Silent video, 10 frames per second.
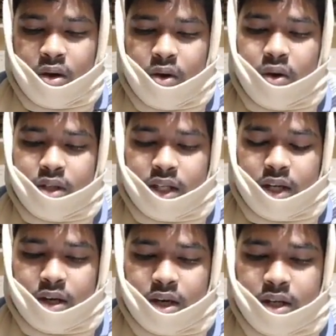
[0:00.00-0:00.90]
Oh,
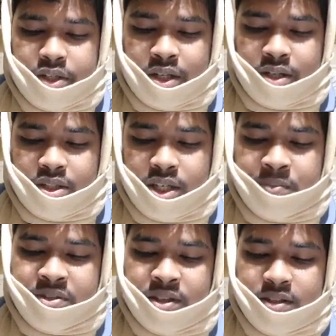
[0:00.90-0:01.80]
the condition
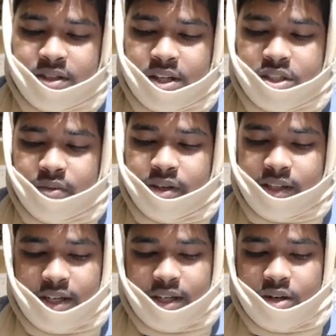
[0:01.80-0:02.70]
shifts in such a way
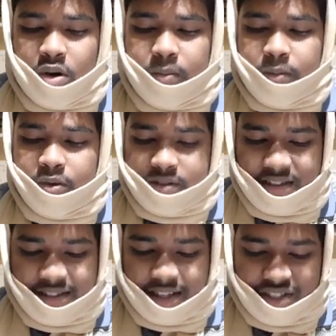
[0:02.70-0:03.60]
that it
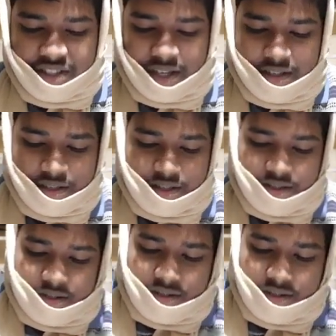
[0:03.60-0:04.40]
opposes the change.